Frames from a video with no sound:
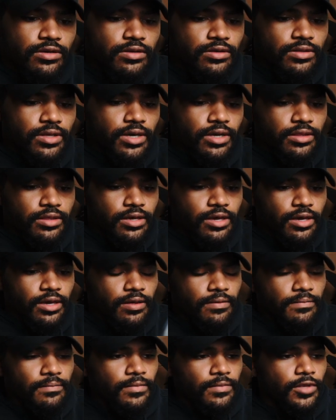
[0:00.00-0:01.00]
like
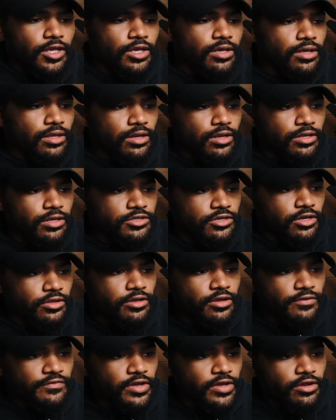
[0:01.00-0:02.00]
that, and it is on
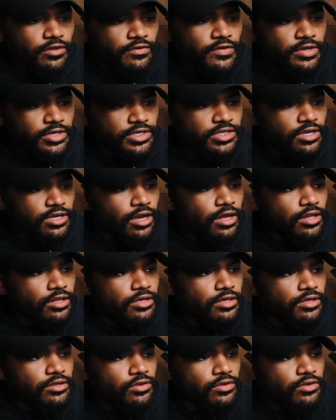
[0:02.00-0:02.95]
there very, very solid.